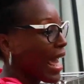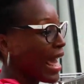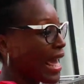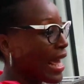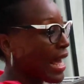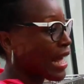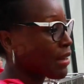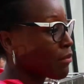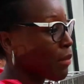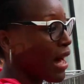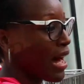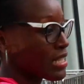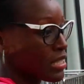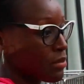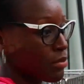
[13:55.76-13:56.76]
and
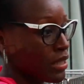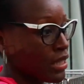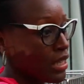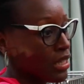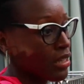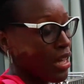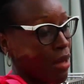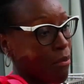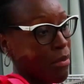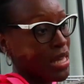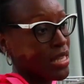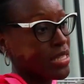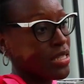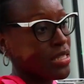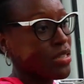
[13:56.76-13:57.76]
possibly I
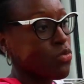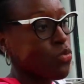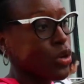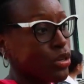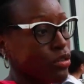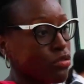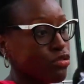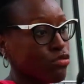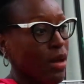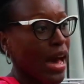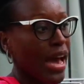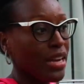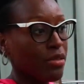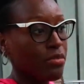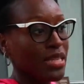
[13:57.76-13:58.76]
may see 1 or 2
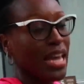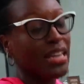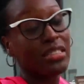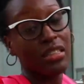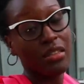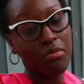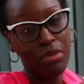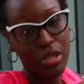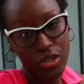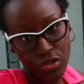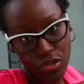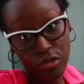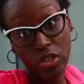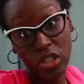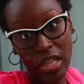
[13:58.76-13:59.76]
items. Actually, the
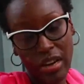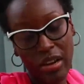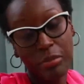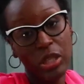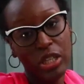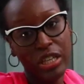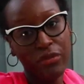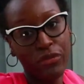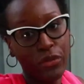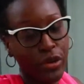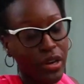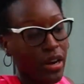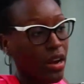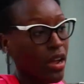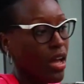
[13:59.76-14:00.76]
bistro chair I'm looking
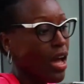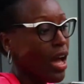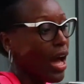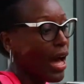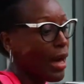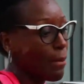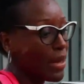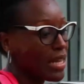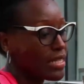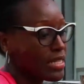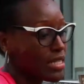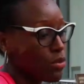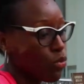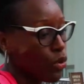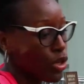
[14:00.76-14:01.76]
for. I may
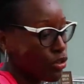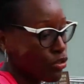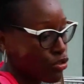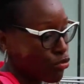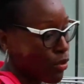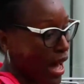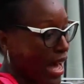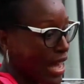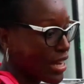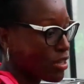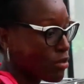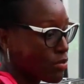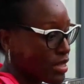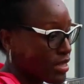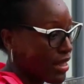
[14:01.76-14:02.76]
see 1 or 2
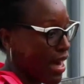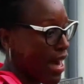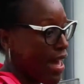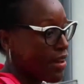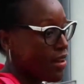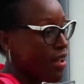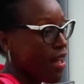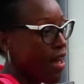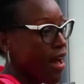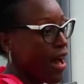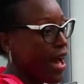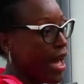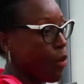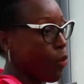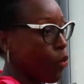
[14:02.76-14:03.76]
items that
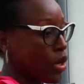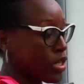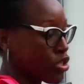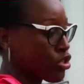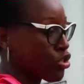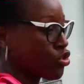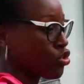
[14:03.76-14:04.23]
I want to